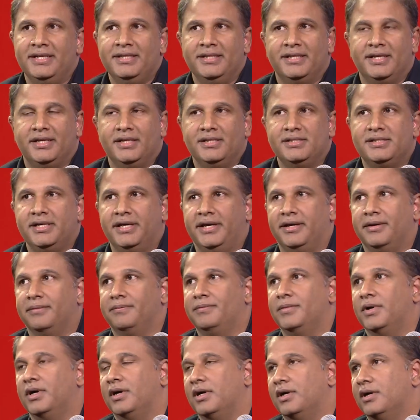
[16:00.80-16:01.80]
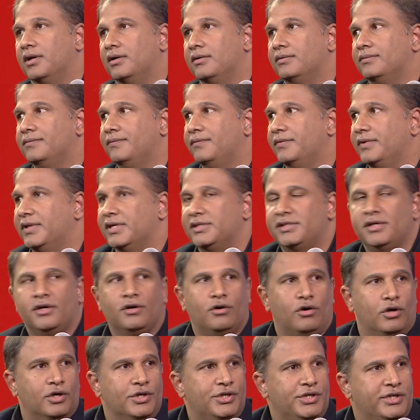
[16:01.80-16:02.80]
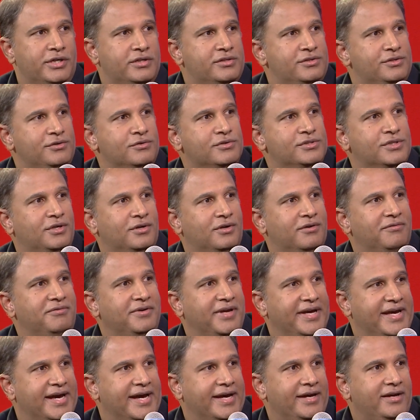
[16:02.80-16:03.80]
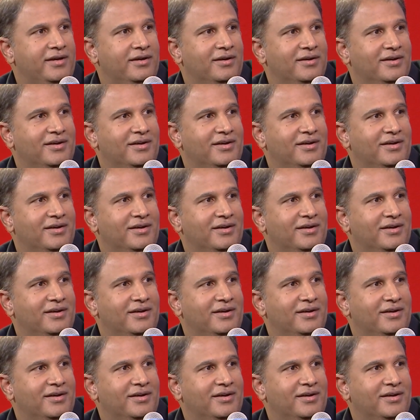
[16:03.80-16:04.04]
there's a conscious user of AI,